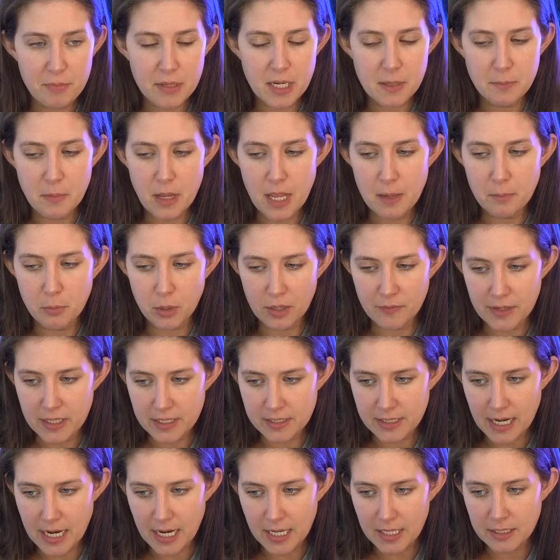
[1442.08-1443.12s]
been in
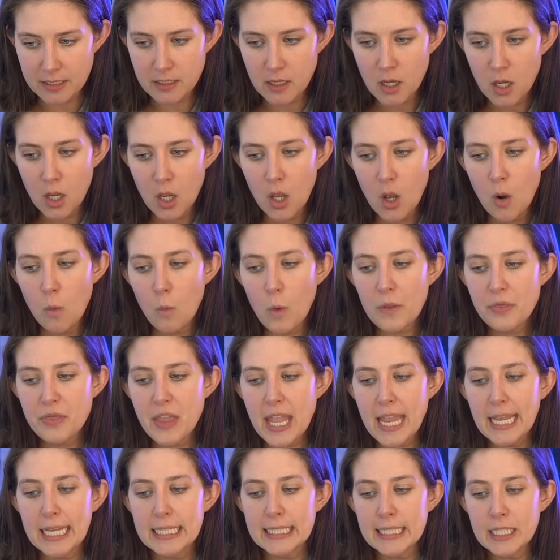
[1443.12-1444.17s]
previous days. What
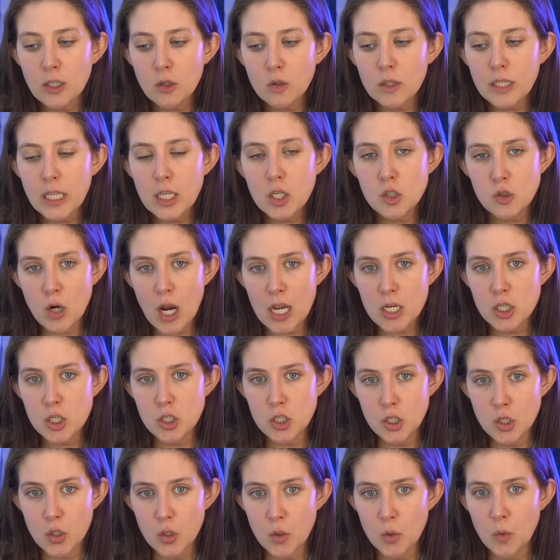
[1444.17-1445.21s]
they clearly tried to
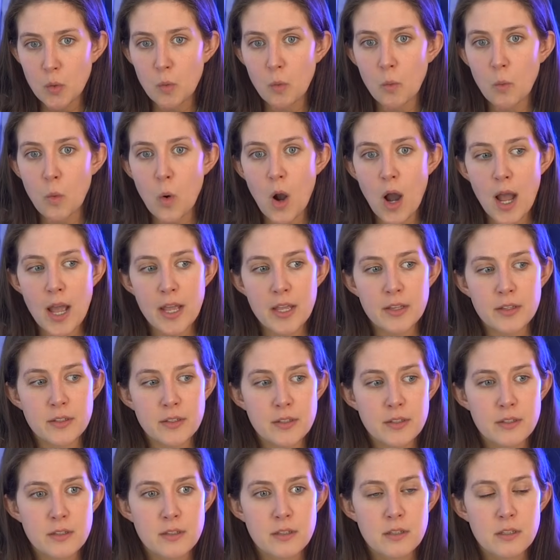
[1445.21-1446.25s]
do
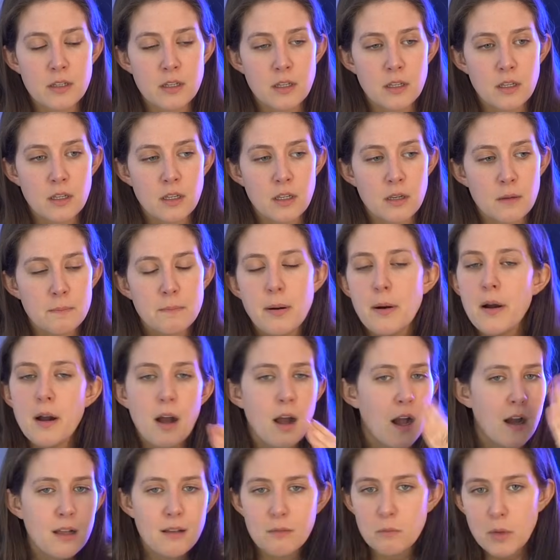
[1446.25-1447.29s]
was
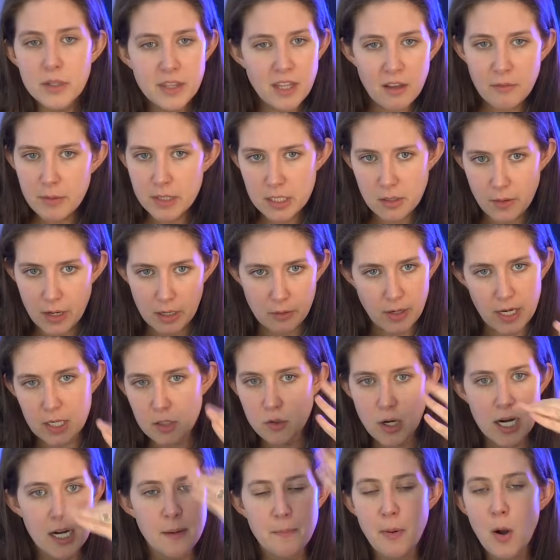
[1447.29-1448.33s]
what they've been doing, right?
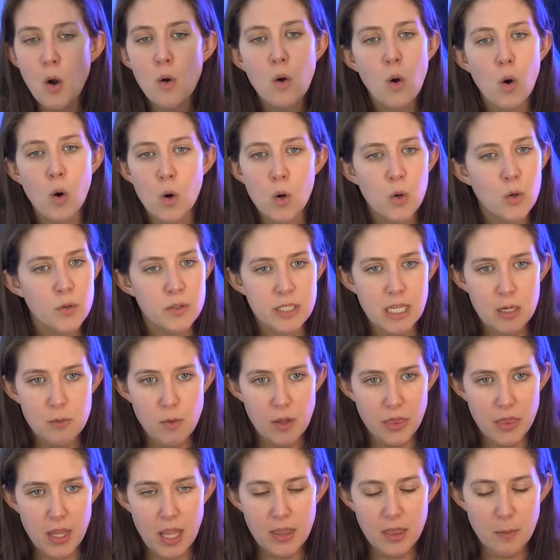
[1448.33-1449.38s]
Trying to poke holes in
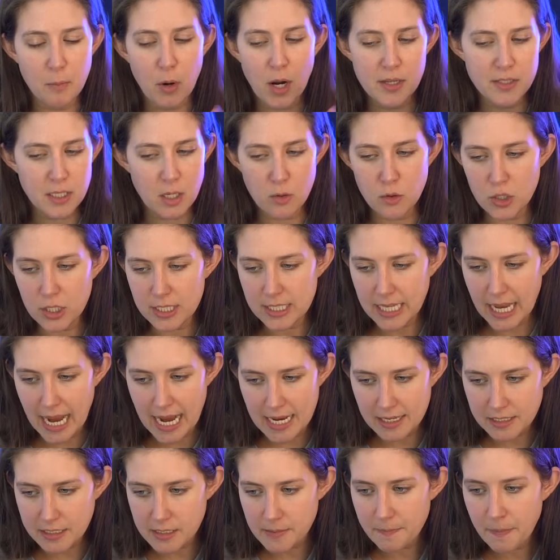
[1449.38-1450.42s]
the prosecution's
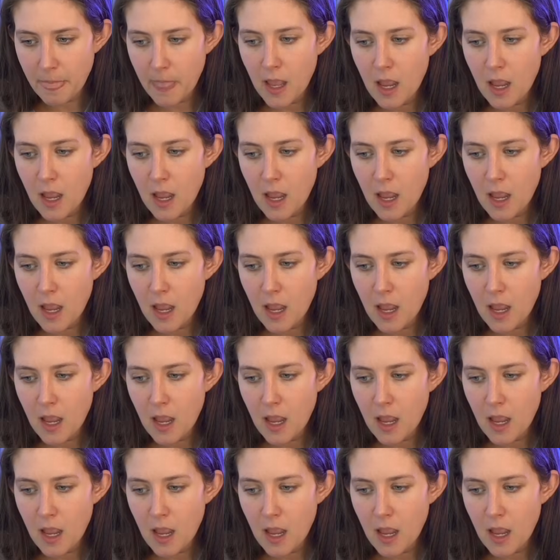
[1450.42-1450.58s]
case.